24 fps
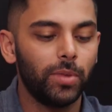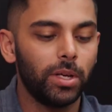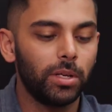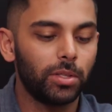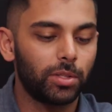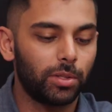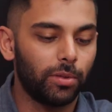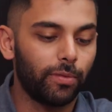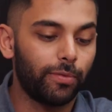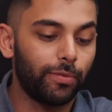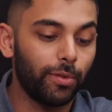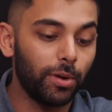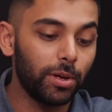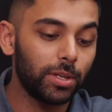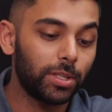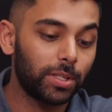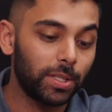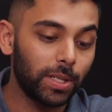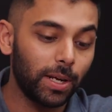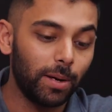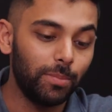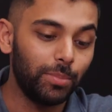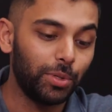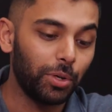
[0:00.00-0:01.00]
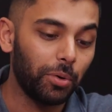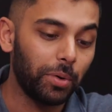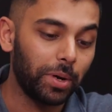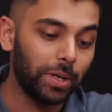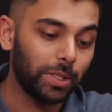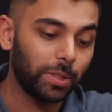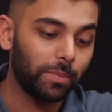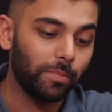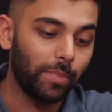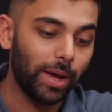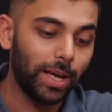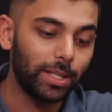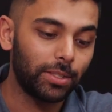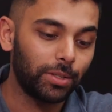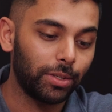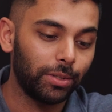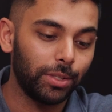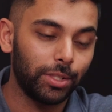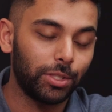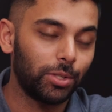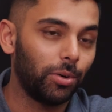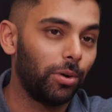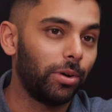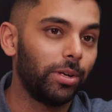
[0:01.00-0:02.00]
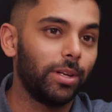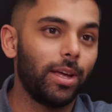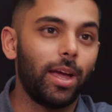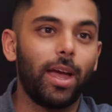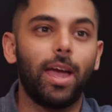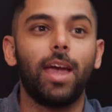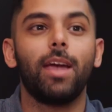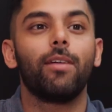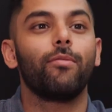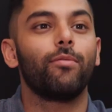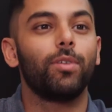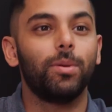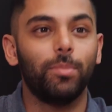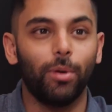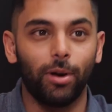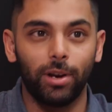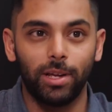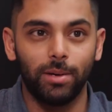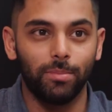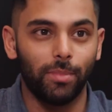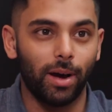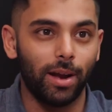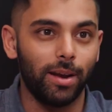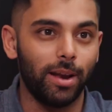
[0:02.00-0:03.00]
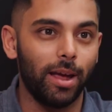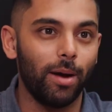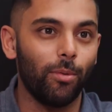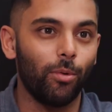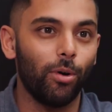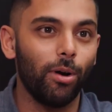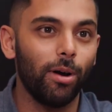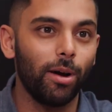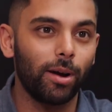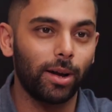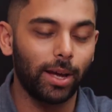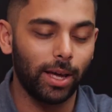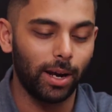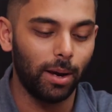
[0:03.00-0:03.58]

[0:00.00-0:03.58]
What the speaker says: So the first thing I'm doing is I'm basically talking to everybody in my network.